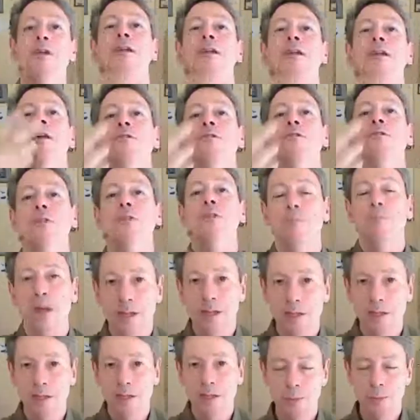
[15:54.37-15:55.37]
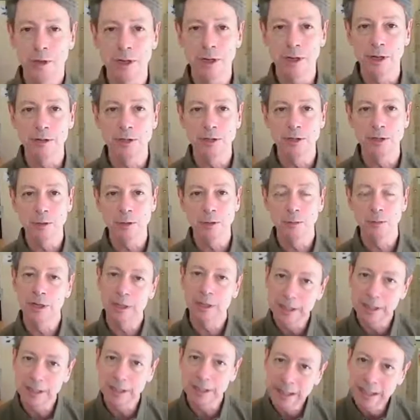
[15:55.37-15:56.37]
give them that experience, but
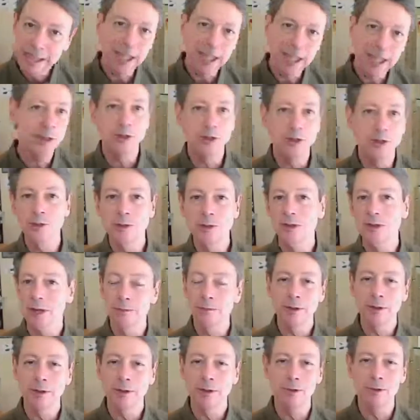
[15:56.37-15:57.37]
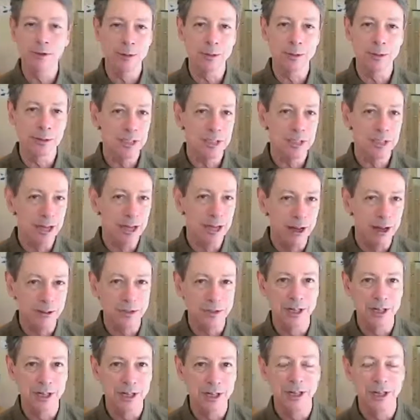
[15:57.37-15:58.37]
at least they can do something for
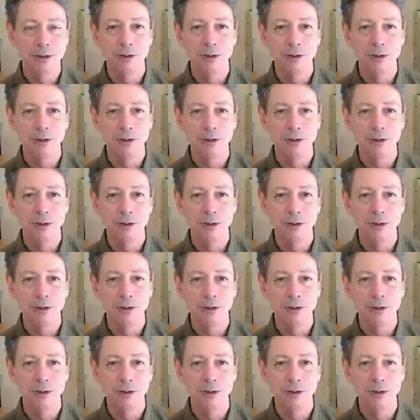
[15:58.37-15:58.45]
themselves,